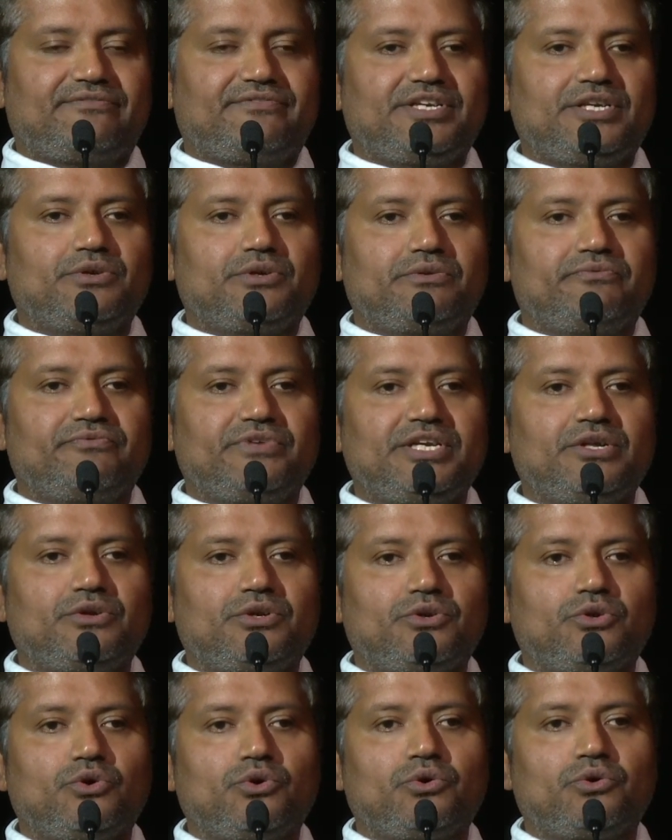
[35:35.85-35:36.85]
We
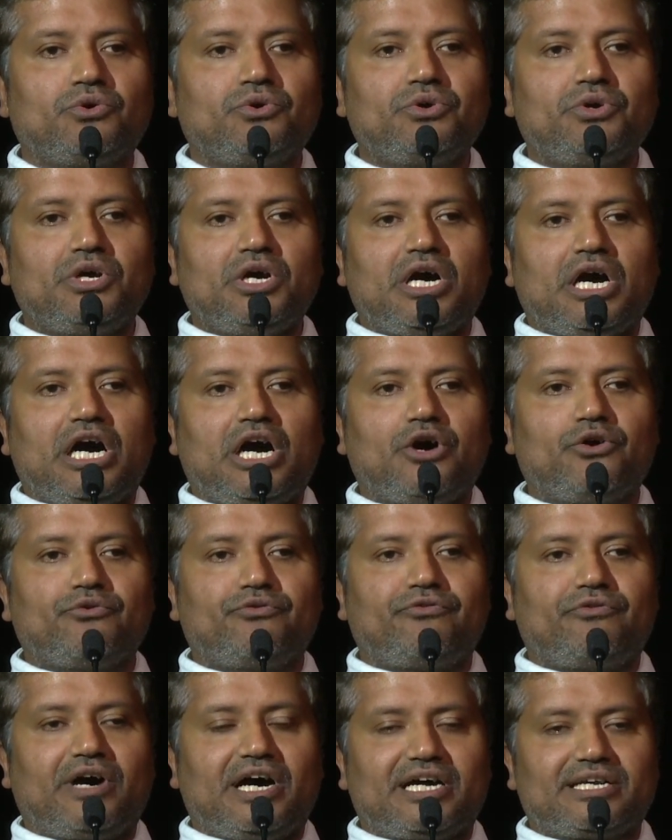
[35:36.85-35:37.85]
don't know how
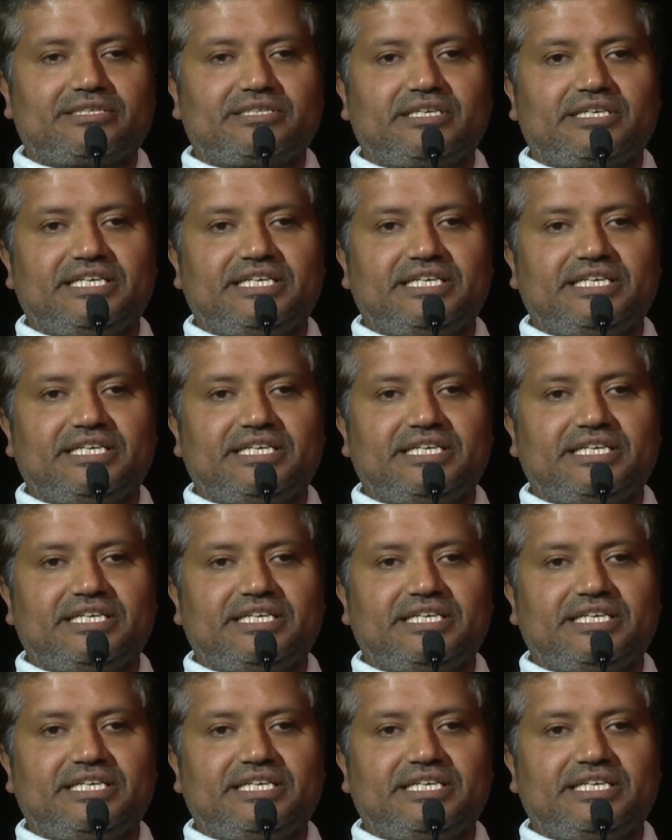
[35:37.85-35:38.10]
far the